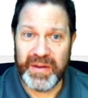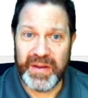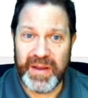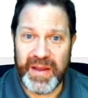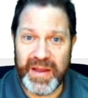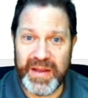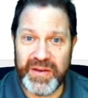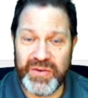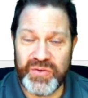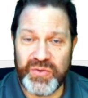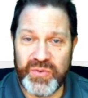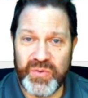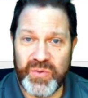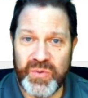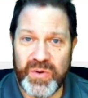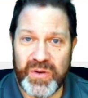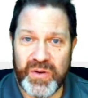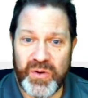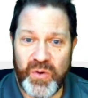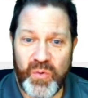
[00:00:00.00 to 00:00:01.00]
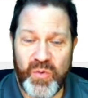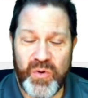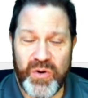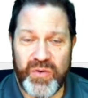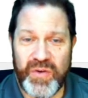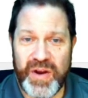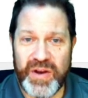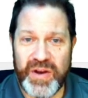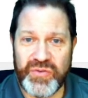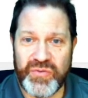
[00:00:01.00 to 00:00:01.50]
into the order
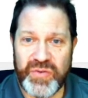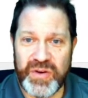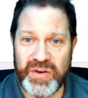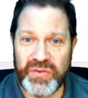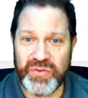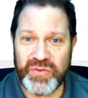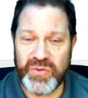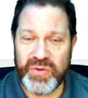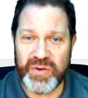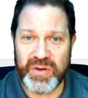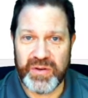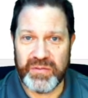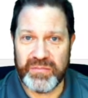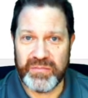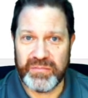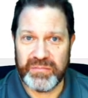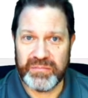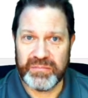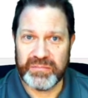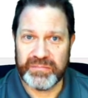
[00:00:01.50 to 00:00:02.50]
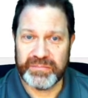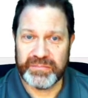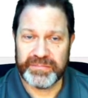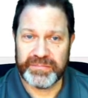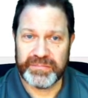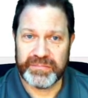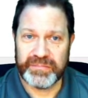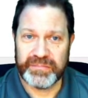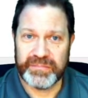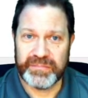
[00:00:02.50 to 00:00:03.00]
entry so you can
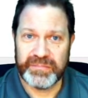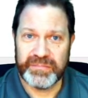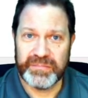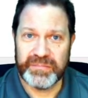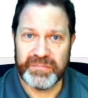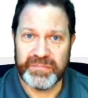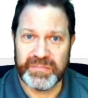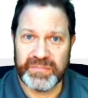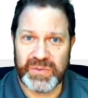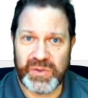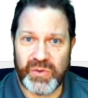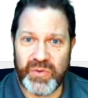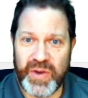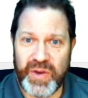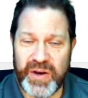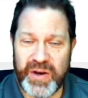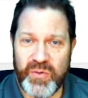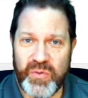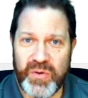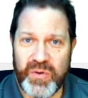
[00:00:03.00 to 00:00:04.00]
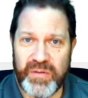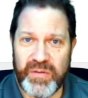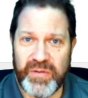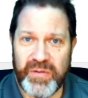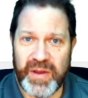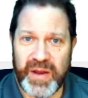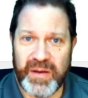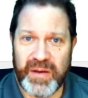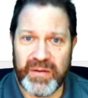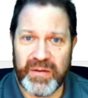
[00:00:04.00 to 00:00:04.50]
create an order for
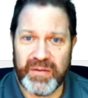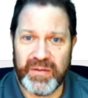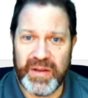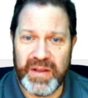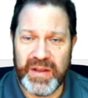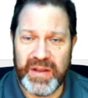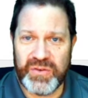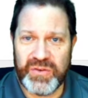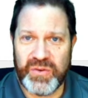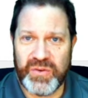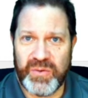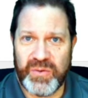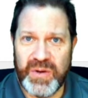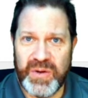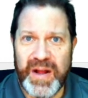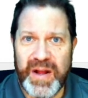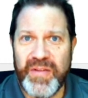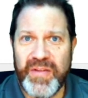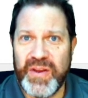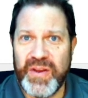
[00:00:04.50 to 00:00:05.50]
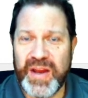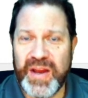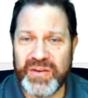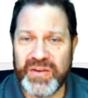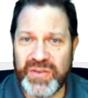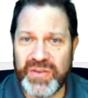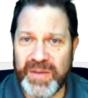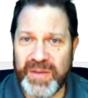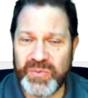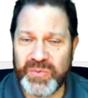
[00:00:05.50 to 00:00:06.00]
that. So the next
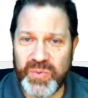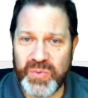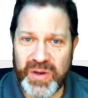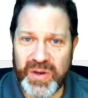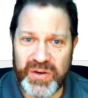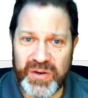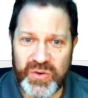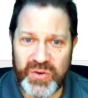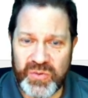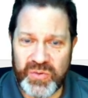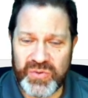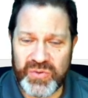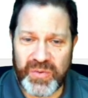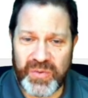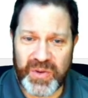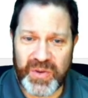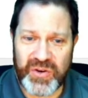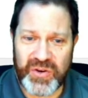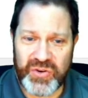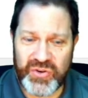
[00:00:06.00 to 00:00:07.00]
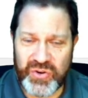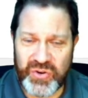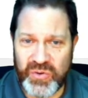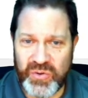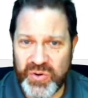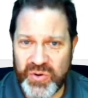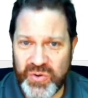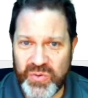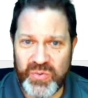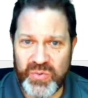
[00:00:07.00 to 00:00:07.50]
steps we're going to do is I'm going to show
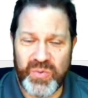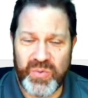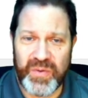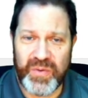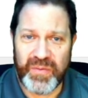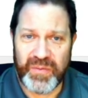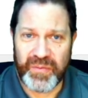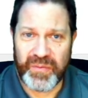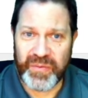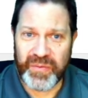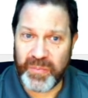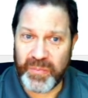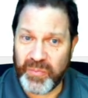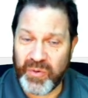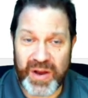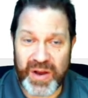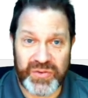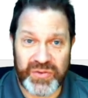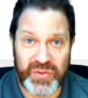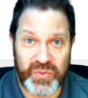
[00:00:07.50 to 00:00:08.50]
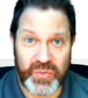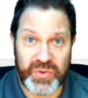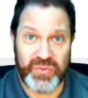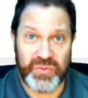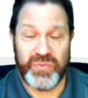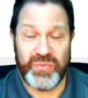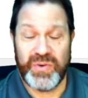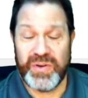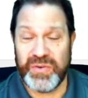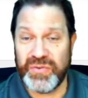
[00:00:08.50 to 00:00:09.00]
you the process, which is
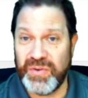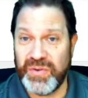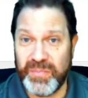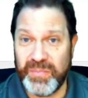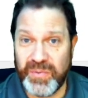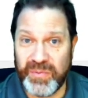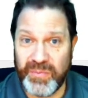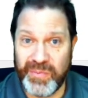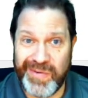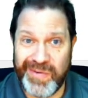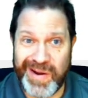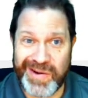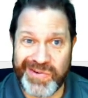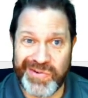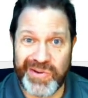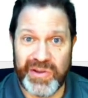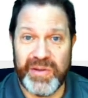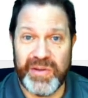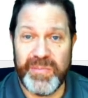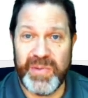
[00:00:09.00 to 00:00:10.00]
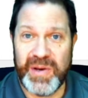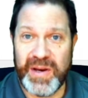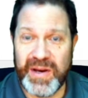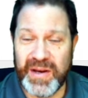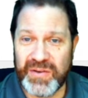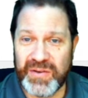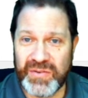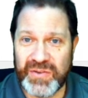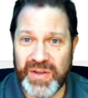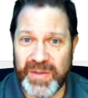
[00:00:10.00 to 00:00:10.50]
real simple. We're actually eliminating a
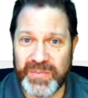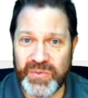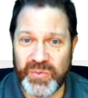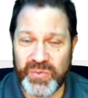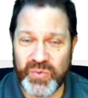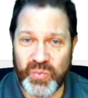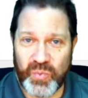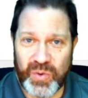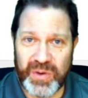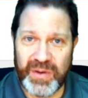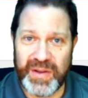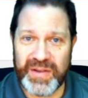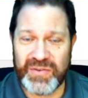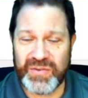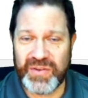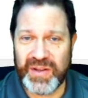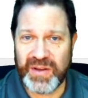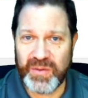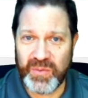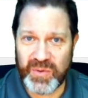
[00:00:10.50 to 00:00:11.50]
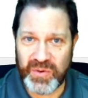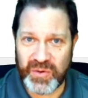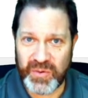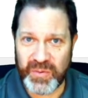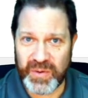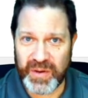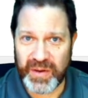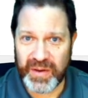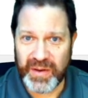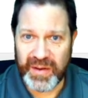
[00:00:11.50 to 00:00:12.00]
step, so it's one less thing we're
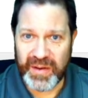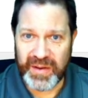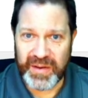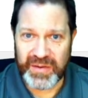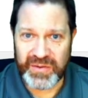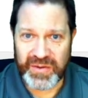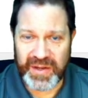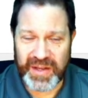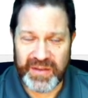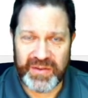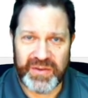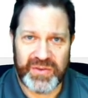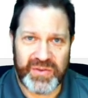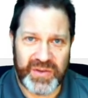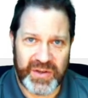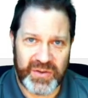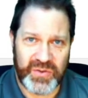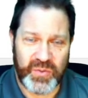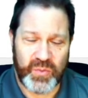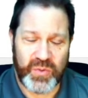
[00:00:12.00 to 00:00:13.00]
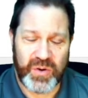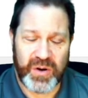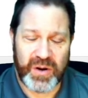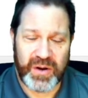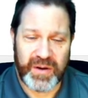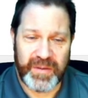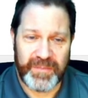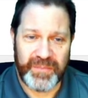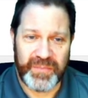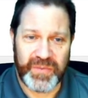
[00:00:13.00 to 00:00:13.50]
doing to get this thing to work.
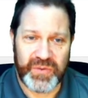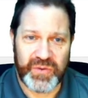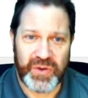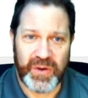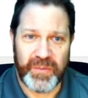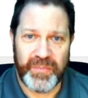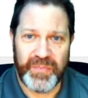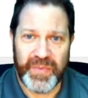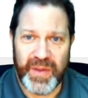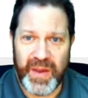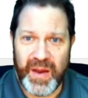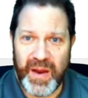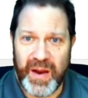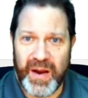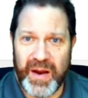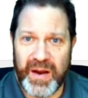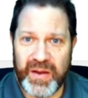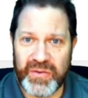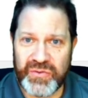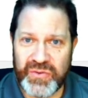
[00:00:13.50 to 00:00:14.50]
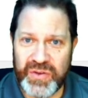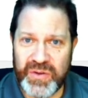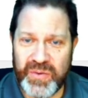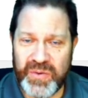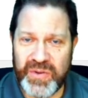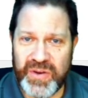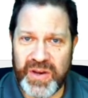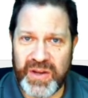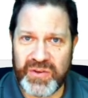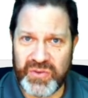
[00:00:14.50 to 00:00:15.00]
So I'll see you on
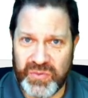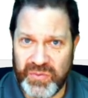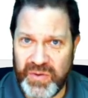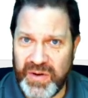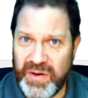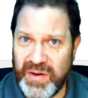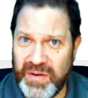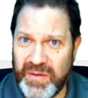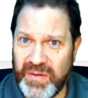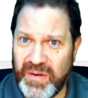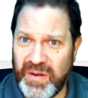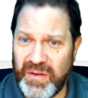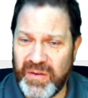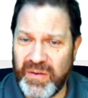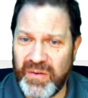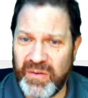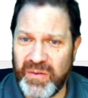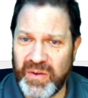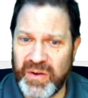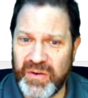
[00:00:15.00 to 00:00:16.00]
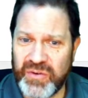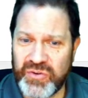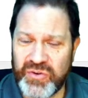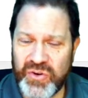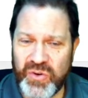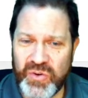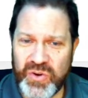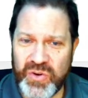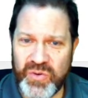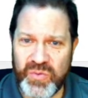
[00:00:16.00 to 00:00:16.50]
the next screen, and I'm going to show
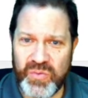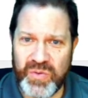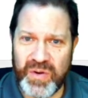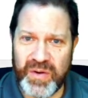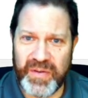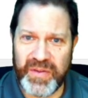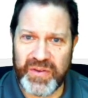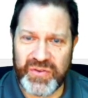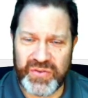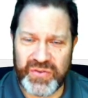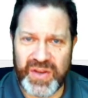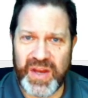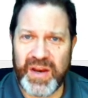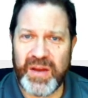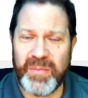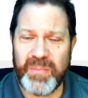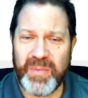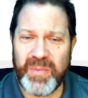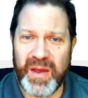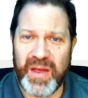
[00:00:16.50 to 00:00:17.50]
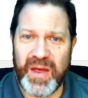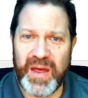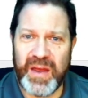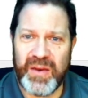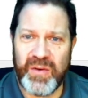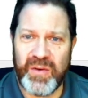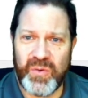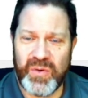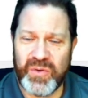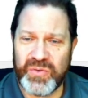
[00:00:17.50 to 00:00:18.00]
you the setup and
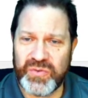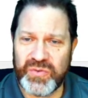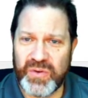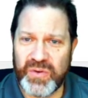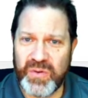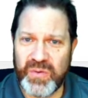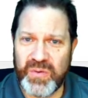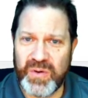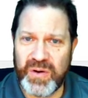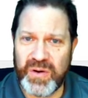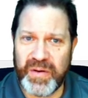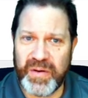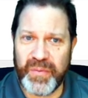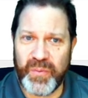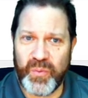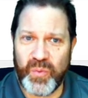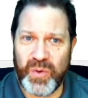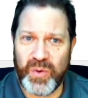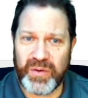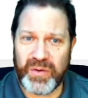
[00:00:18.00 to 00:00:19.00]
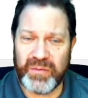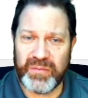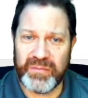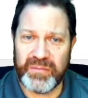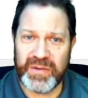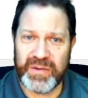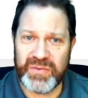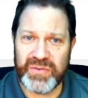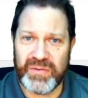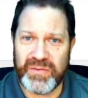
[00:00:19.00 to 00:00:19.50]
also what
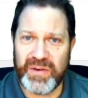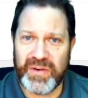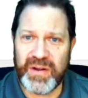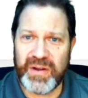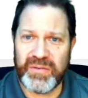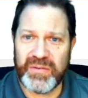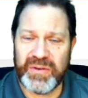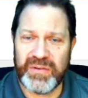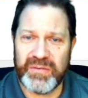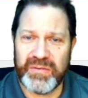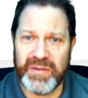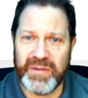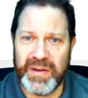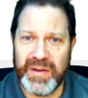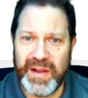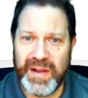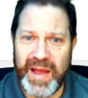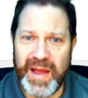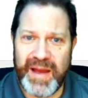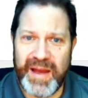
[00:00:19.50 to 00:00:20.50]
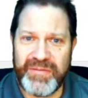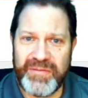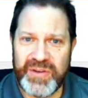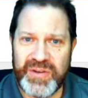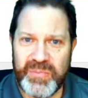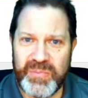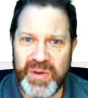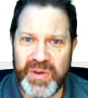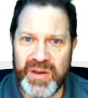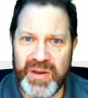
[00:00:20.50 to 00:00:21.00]
is involved in
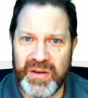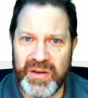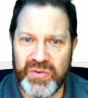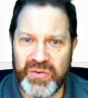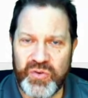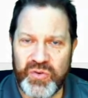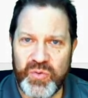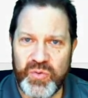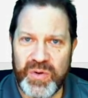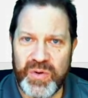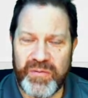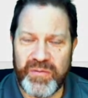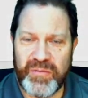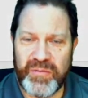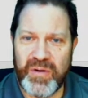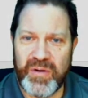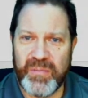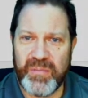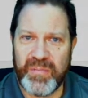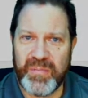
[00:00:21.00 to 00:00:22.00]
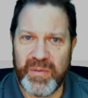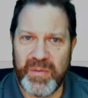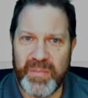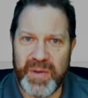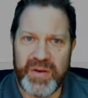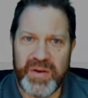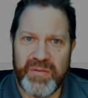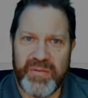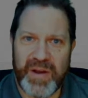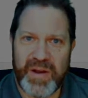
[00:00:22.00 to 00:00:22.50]
FTPing to and from a
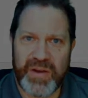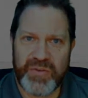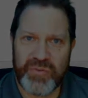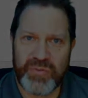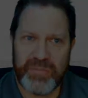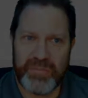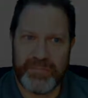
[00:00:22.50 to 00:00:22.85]
manufacturer.